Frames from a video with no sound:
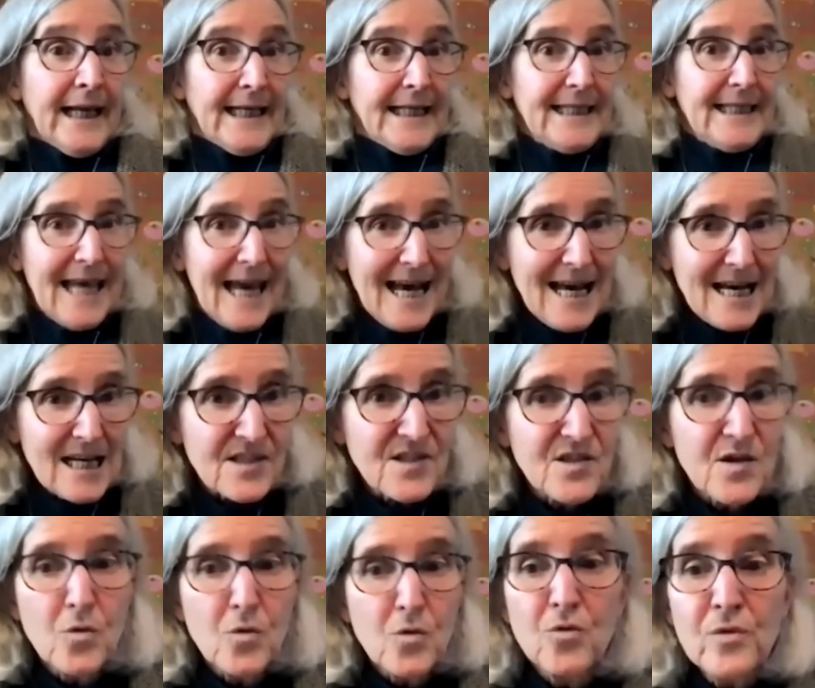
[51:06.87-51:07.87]
yeah,
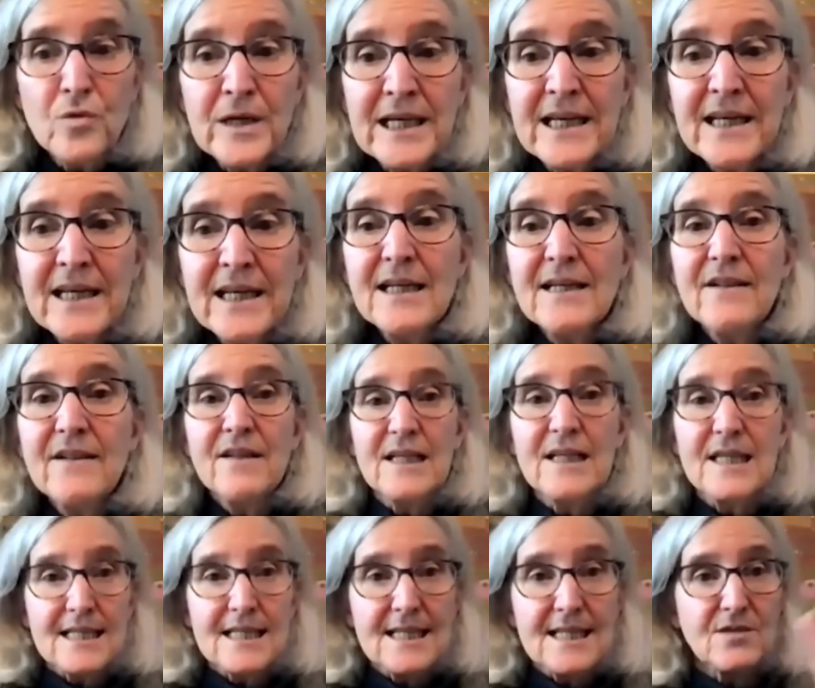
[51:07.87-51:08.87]
so read
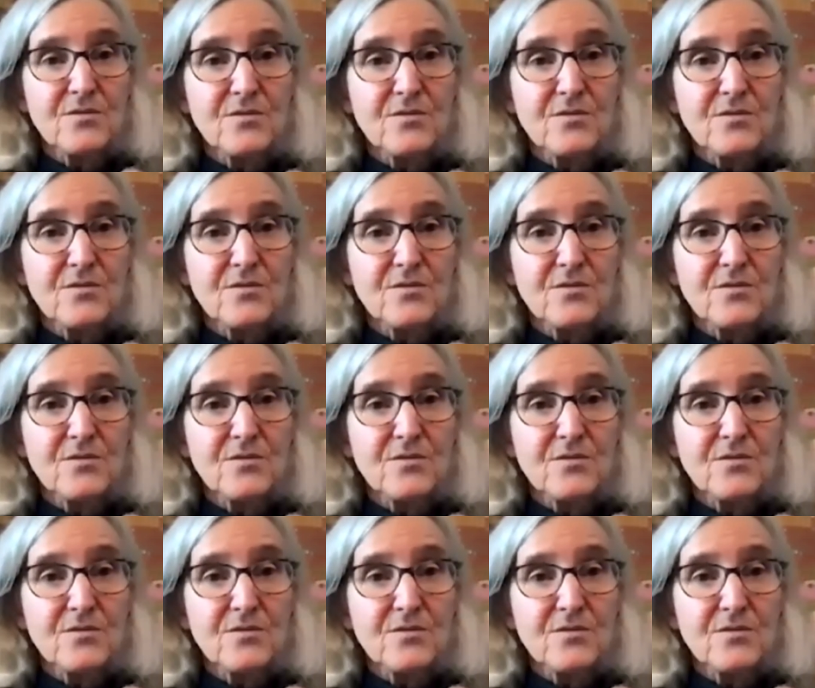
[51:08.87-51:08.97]
this,